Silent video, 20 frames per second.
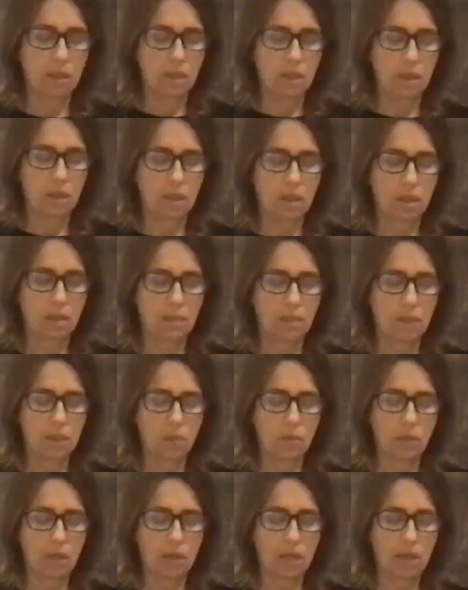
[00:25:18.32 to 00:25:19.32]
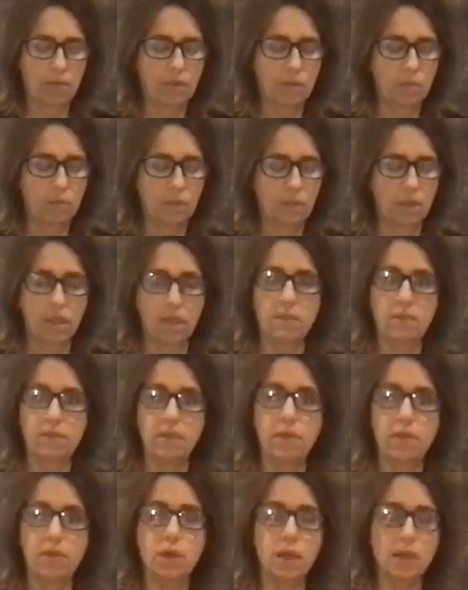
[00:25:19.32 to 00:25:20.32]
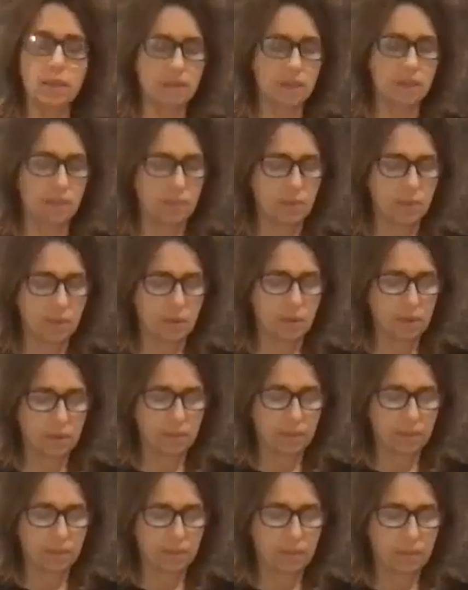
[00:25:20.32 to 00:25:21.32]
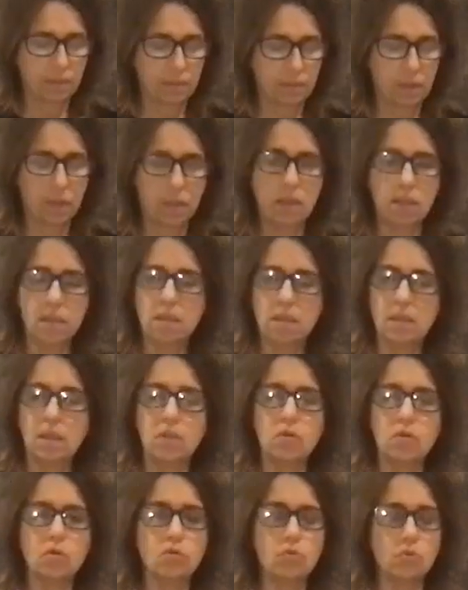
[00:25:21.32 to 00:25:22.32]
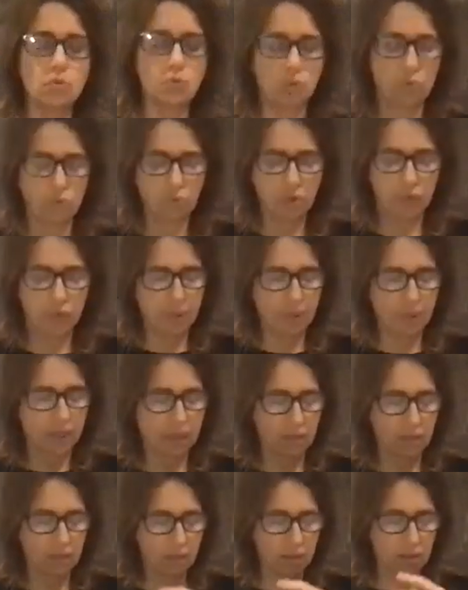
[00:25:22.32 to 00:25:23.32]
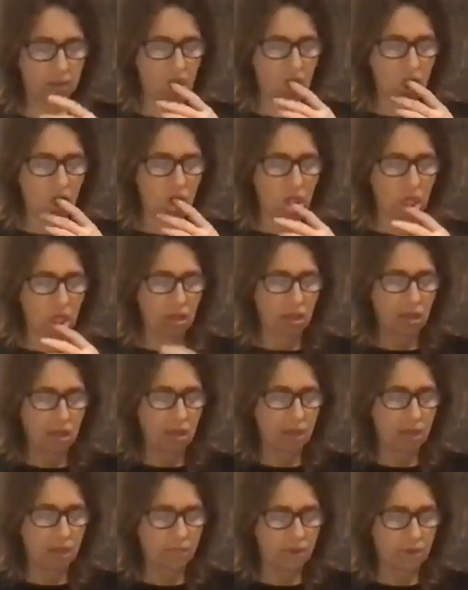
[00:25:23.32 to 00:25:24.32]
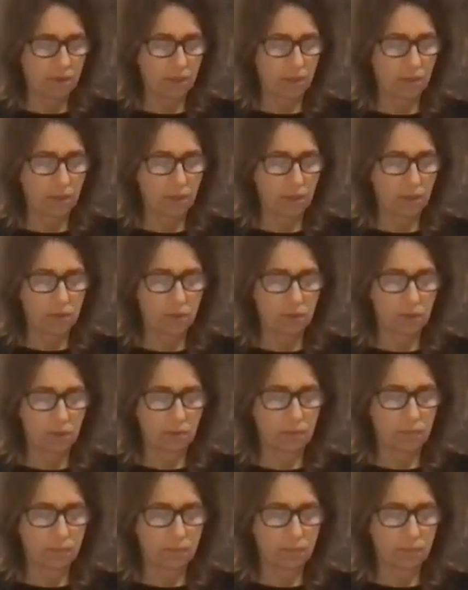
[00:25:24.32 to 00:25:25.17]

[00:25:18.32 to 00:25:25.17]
that would have you believe that you are separate. And it's an extraordinary practice I invite you into.